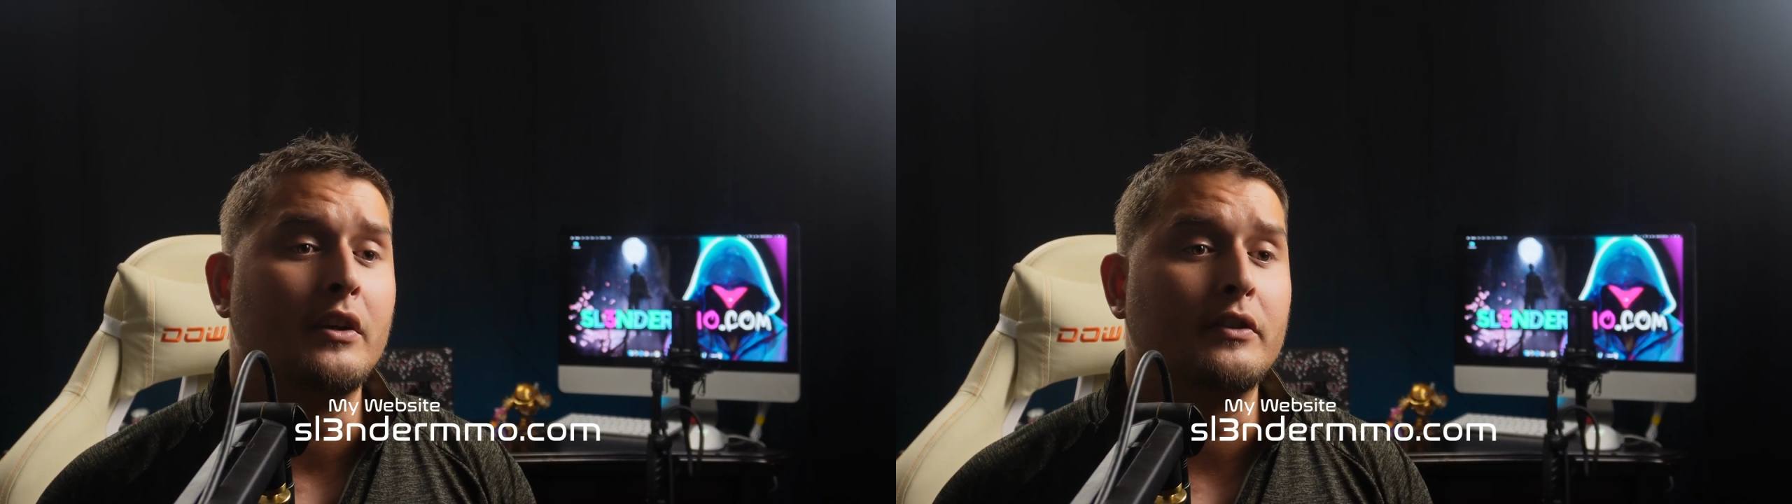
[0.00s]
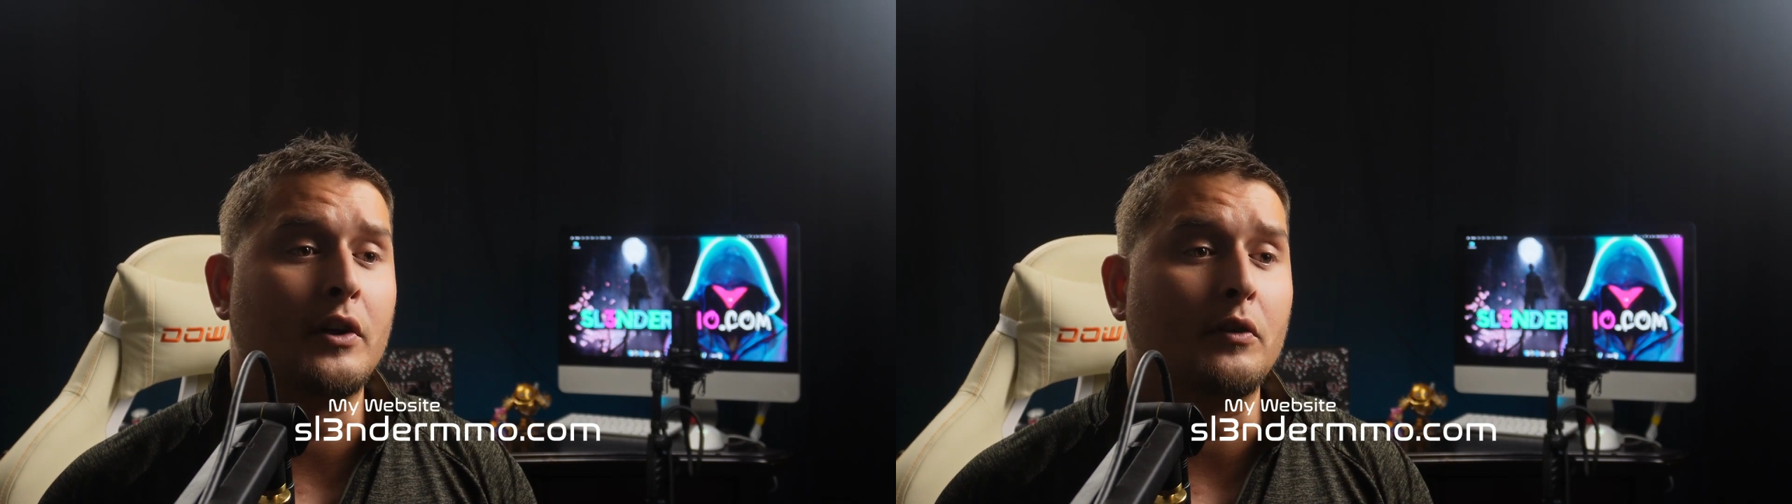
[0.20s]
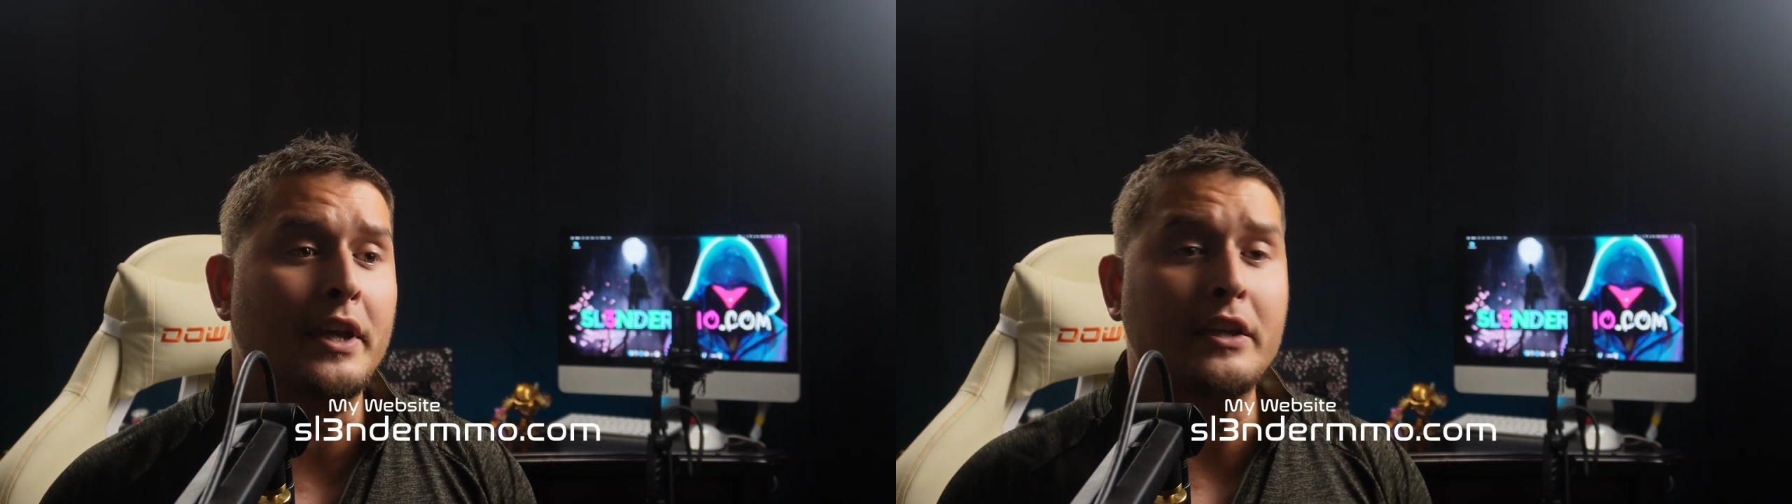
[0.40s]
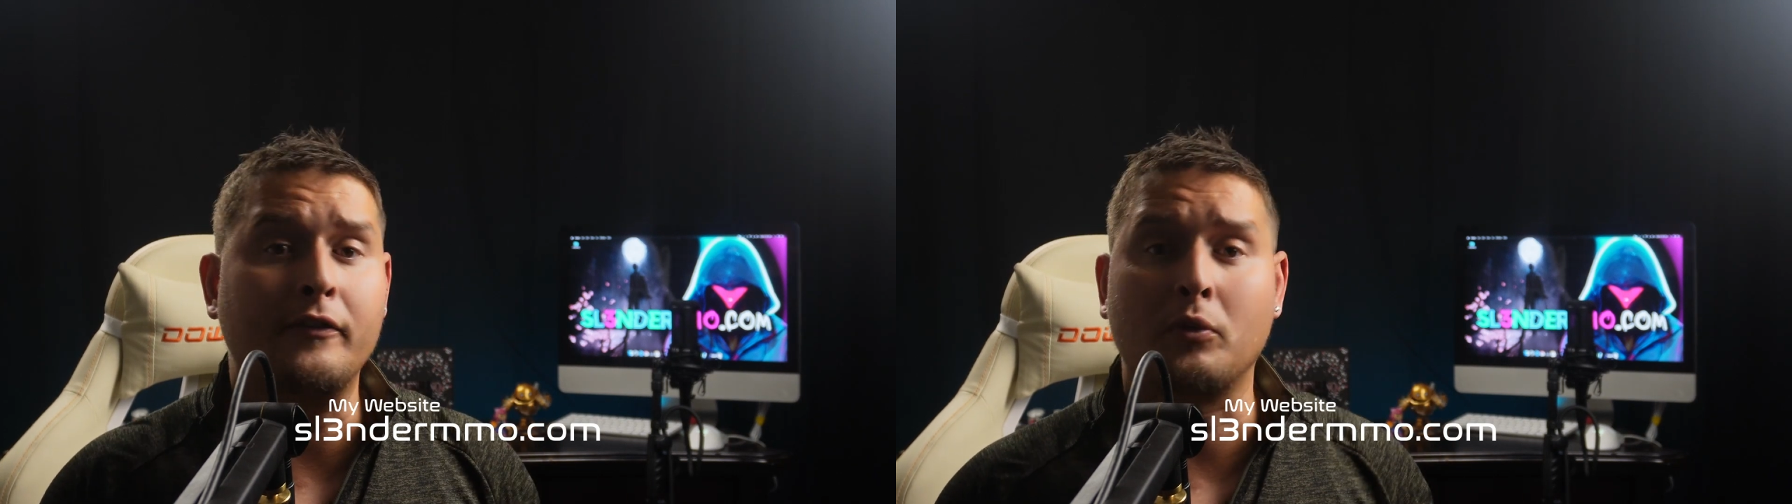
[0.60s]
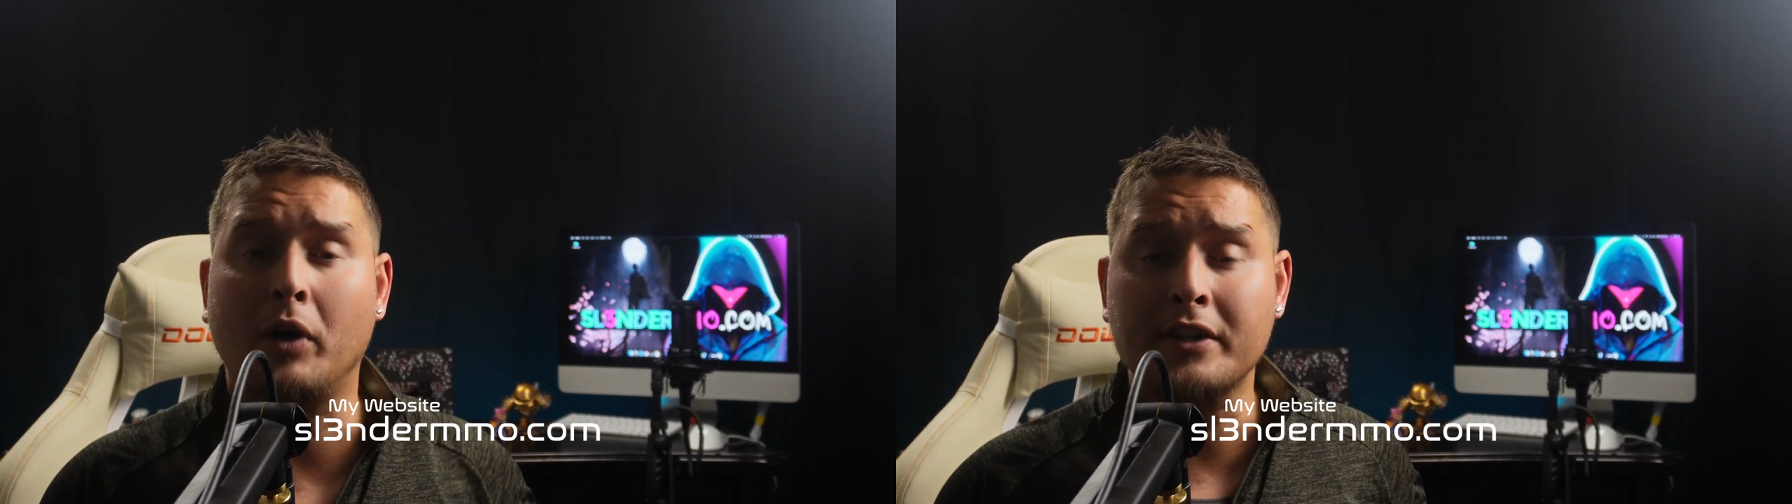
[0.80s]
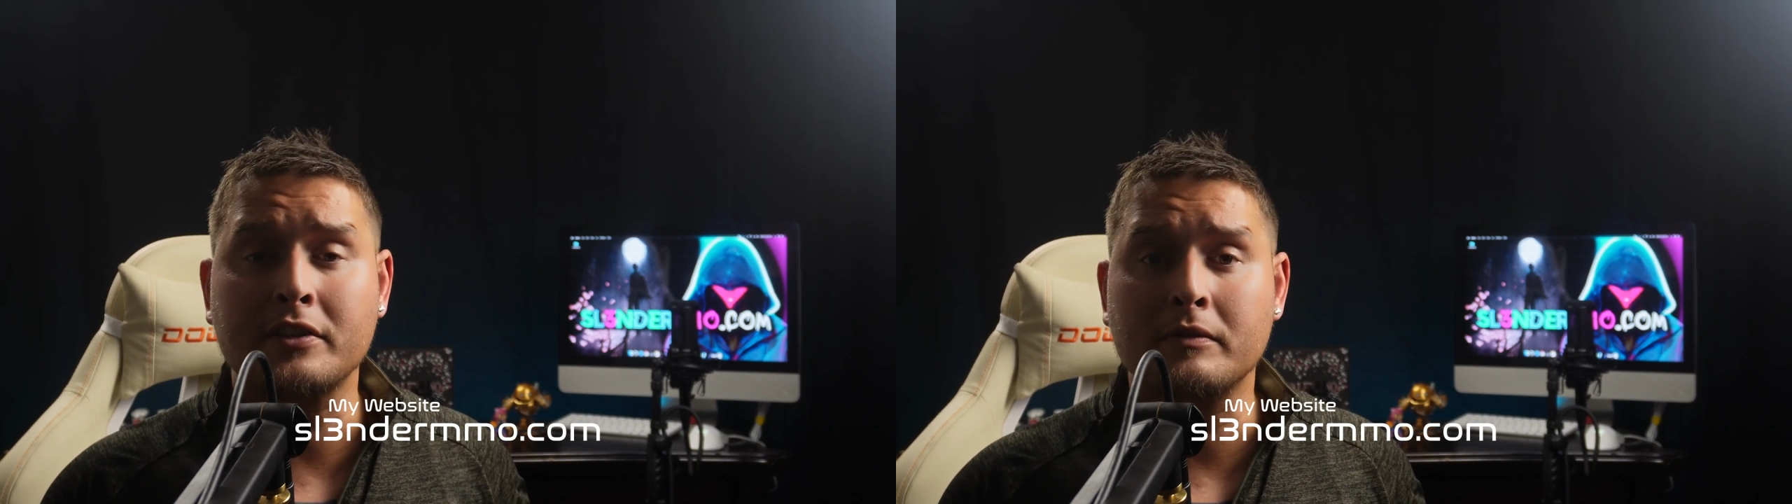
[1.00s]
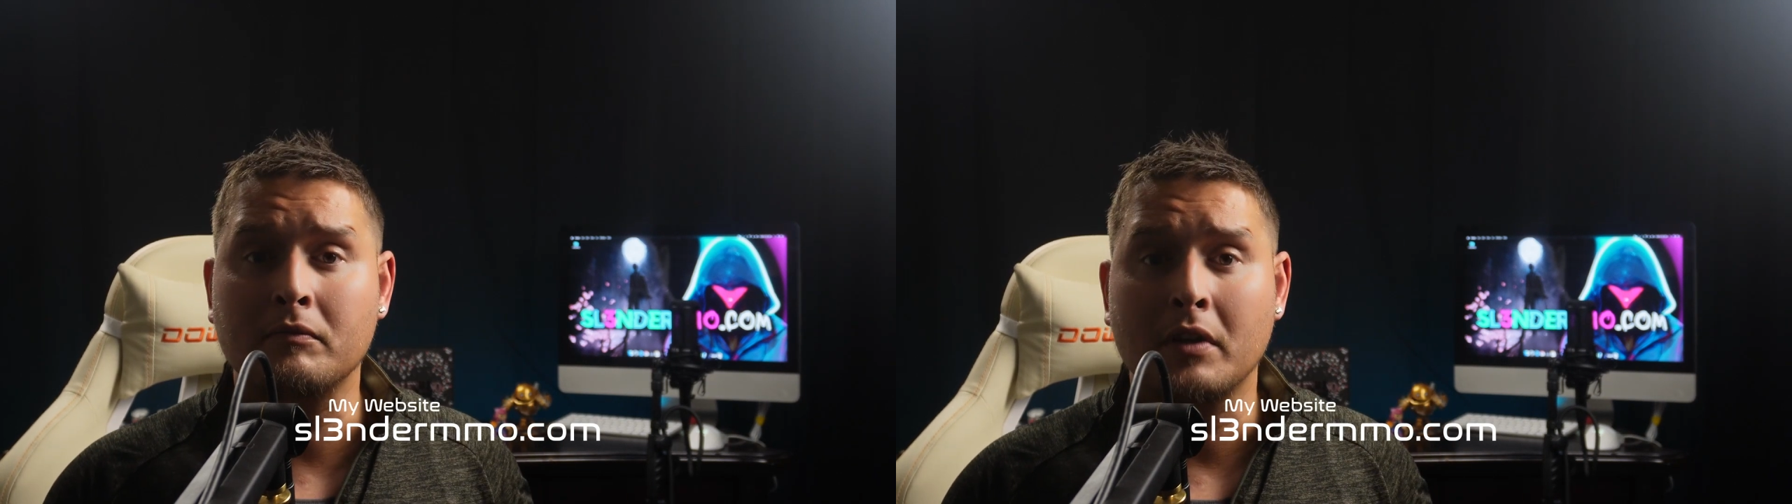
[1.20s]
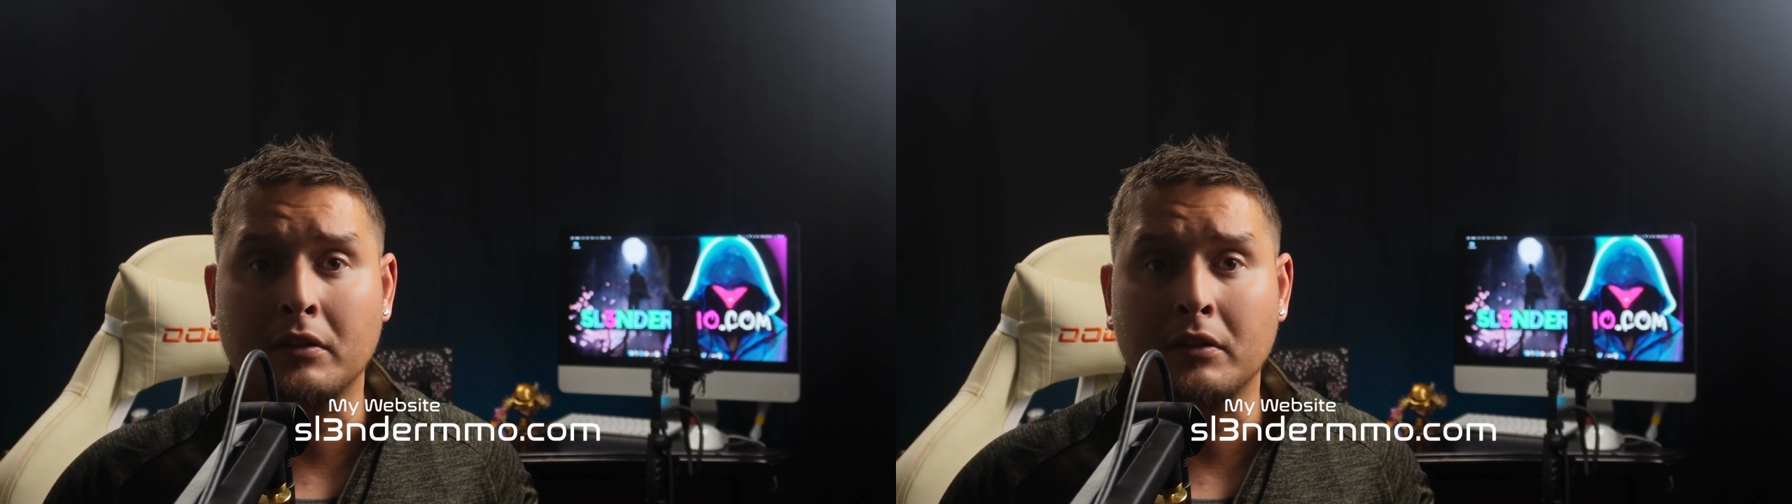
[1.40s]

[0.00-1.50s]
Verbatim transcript: So thank you for watching.